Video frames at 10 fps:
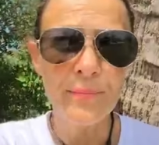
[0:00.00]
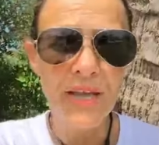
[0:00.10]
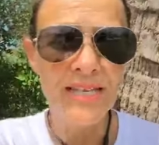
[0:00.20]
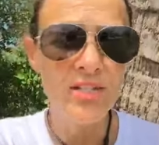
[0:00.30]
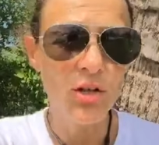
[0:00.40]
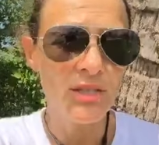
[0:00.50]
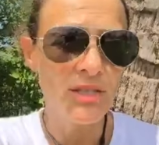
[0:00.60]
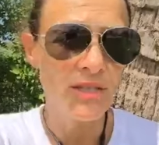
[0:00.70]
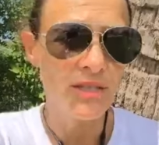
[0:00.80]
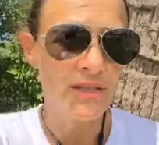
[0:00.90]
based on
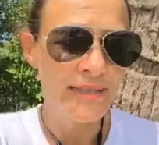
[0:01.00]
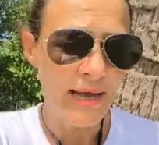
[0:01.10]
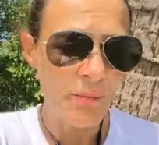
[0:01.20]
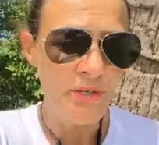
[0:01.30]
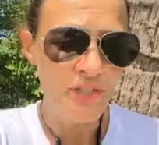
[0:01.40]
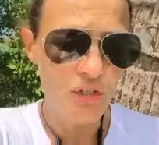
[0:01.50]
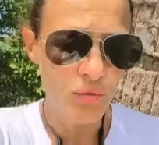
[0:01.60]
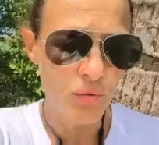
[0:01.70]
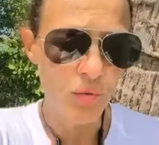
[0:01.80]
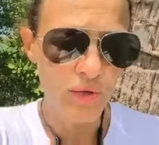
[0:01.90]
the numbers
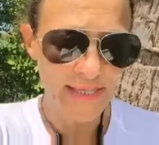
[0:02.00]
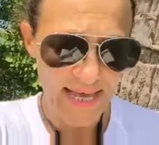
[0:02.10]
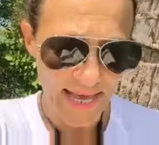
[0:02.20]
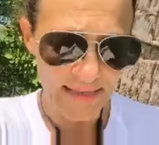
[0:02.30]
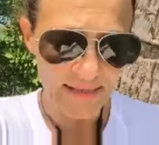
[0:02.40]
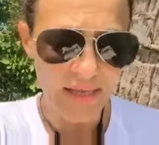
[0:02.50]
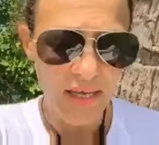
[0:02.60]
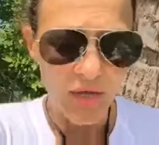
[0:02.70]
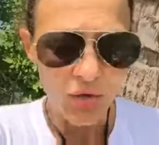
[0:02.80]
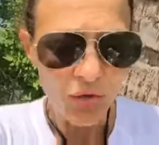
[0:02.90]
you will get,
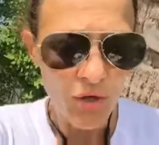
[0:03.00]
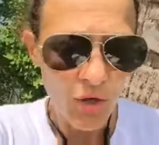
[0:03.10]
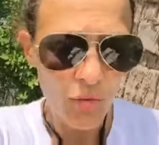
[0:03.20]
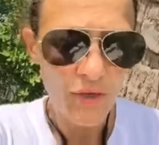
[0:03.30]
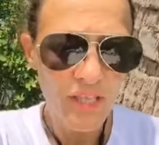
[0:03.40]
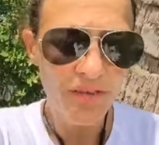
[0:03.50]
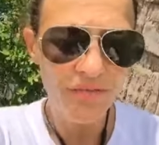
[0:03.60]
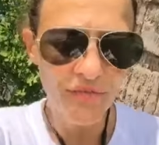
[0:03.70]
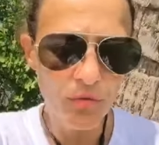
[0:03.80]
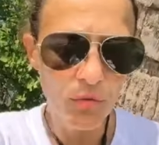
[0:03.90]
you know if
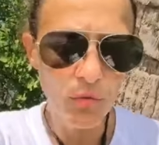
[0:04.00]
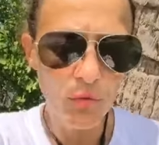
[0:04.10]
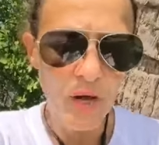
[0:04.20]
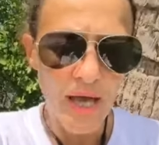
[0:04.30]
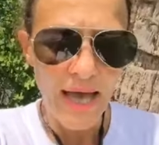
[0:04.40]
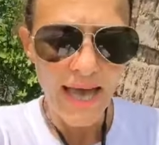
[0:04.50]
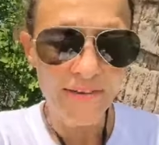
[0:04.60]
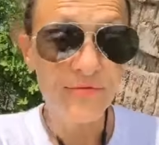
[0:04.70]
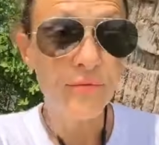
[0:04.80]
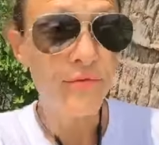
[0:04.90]
you
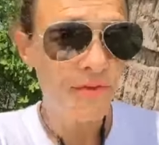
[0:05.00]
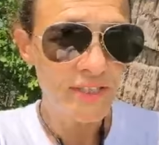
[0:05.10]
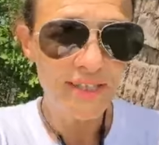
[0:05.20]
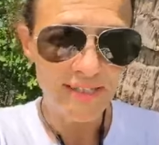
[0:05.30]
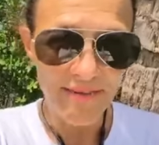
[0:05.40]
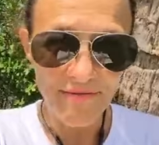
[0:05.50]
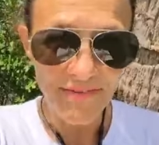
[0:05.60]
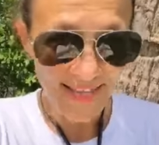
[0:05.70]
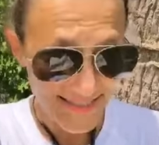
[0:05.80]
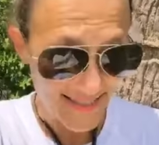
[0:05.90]
have to further
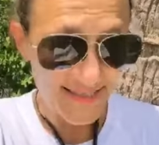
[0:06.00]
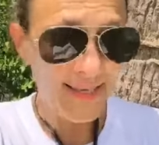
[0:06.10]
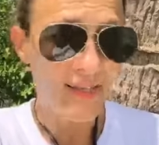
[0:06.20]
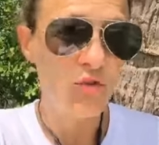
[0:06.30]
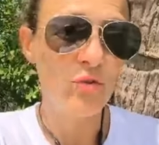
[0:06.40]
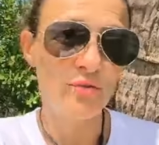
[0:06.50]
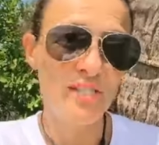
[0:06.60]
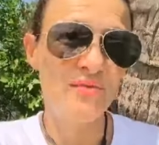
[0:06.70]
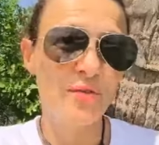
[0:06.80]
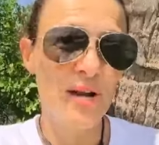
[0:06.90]
investigate your
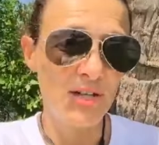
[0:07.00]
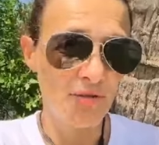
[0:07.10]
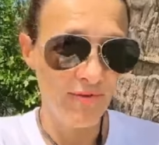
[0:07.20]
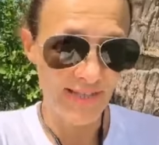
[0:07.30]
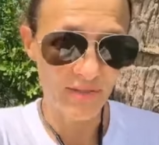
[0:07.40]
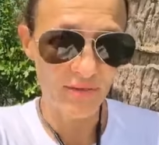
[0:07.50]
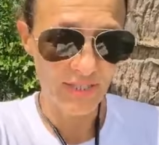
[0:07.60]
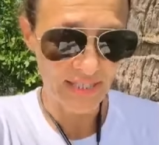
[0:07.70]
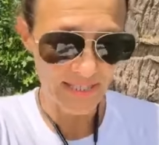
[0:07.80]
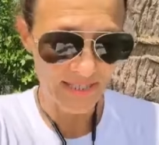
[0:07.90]
risk for
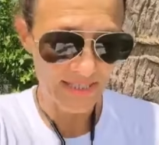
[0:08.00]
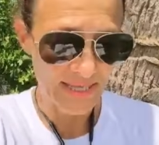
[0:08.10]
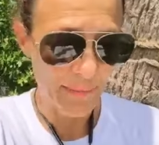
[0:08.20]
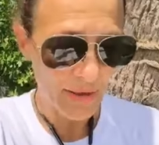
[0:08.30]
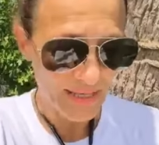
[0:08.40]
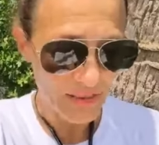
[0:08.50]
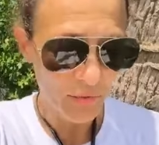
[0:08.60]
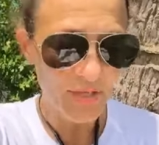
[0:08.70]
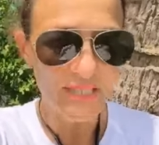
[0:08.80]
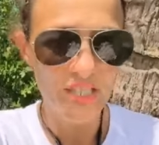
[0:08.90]
cardiovascular disease. And by the
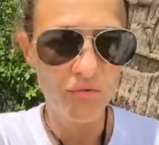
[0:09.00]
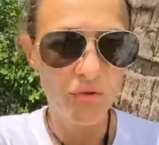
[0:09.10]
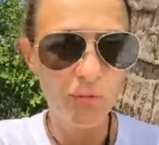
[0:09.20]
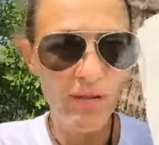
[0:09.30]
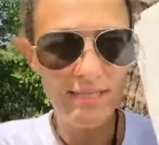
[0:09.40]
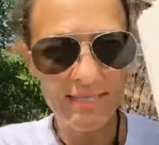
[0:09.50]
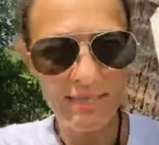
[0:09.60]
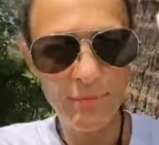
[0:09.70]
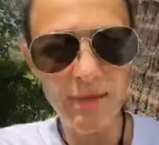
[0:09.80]
way, this formula is in